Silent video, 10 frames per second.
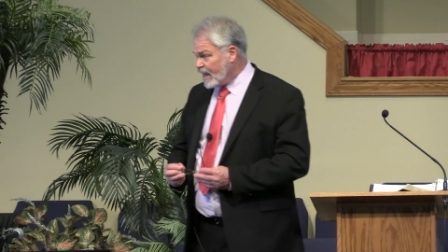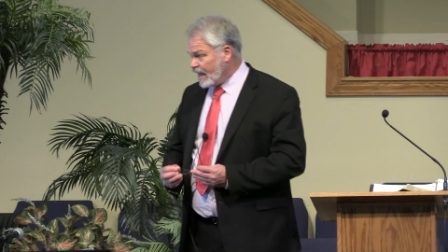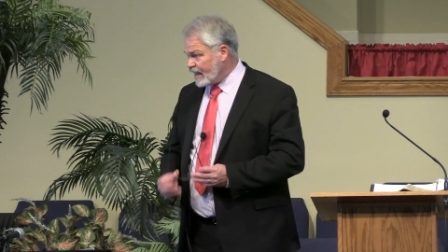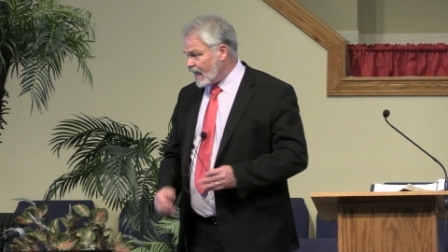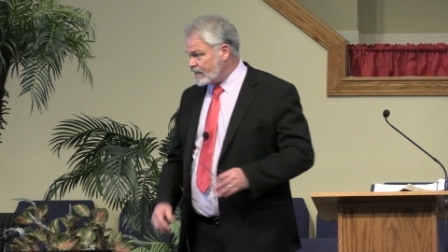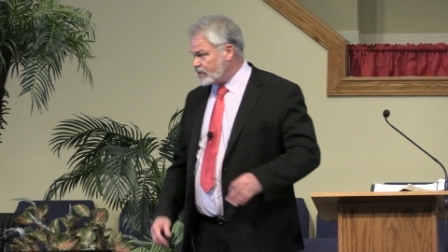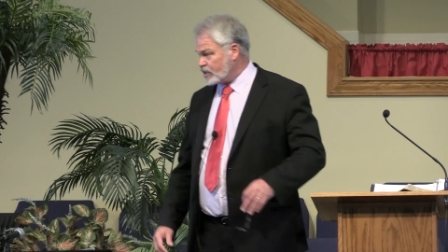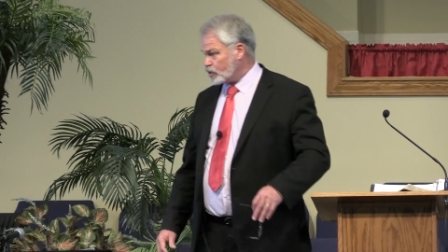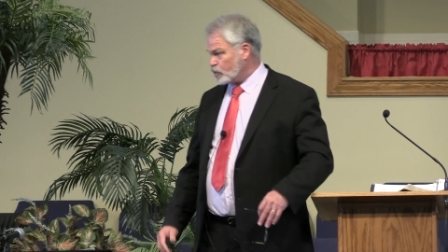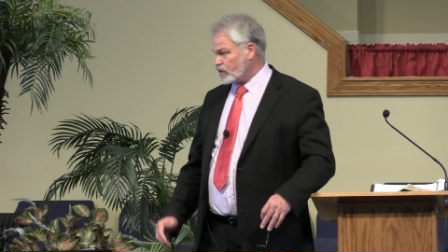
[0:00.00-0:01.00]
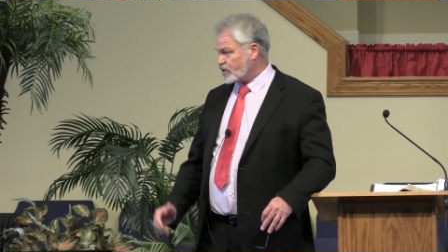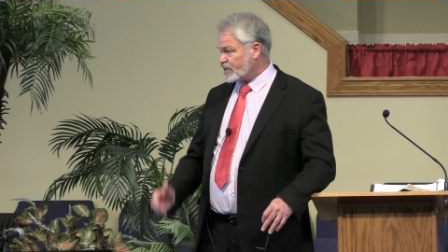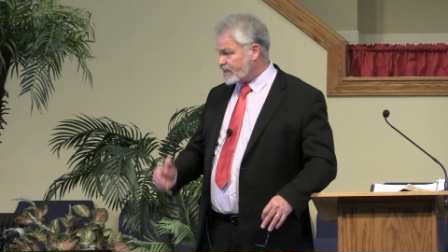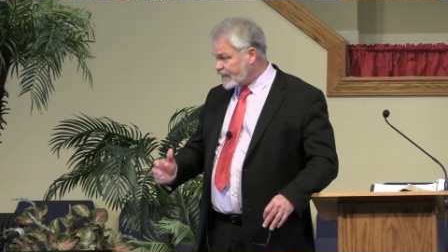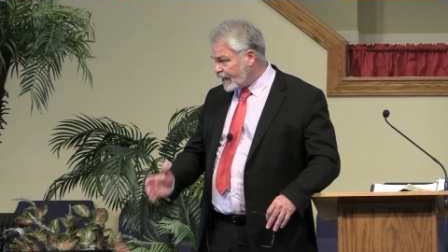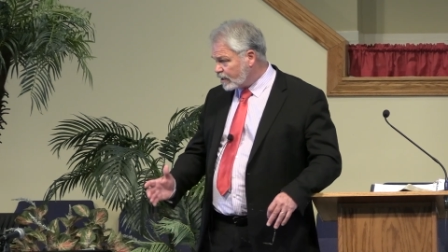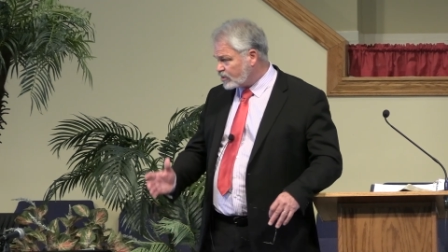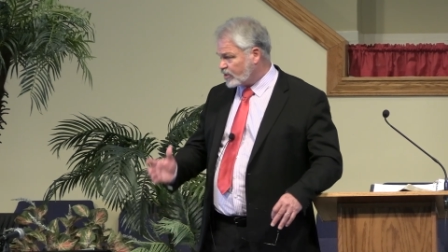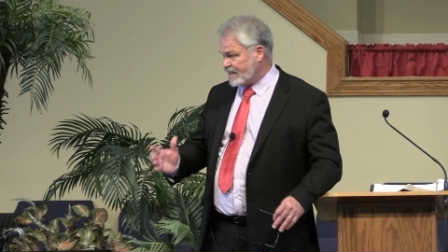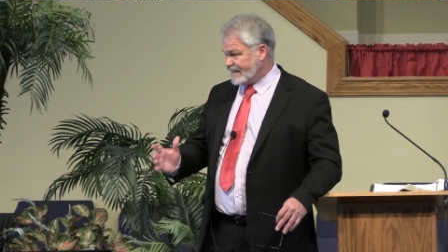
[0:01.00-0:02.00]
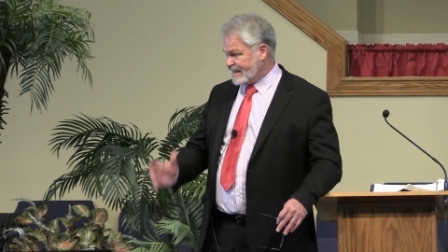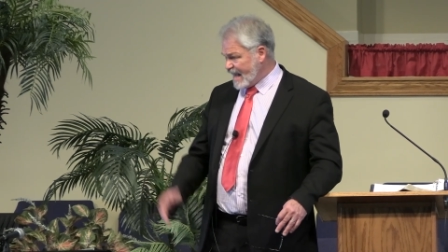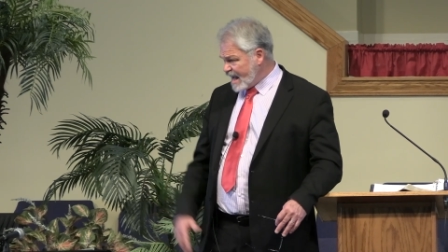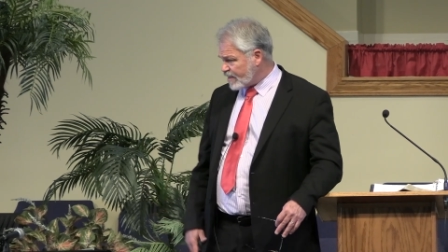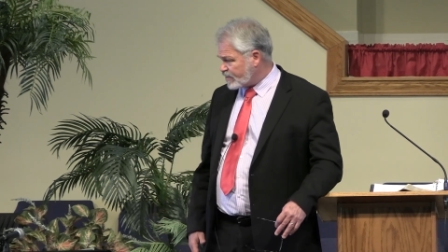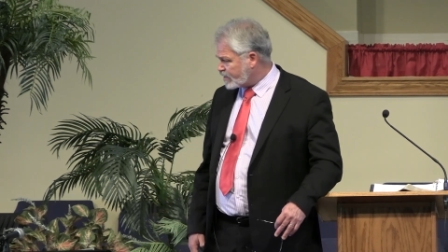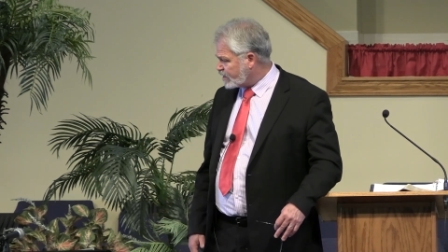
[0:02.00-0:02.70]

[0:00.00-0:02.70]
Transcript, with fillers: And I just was scared to death.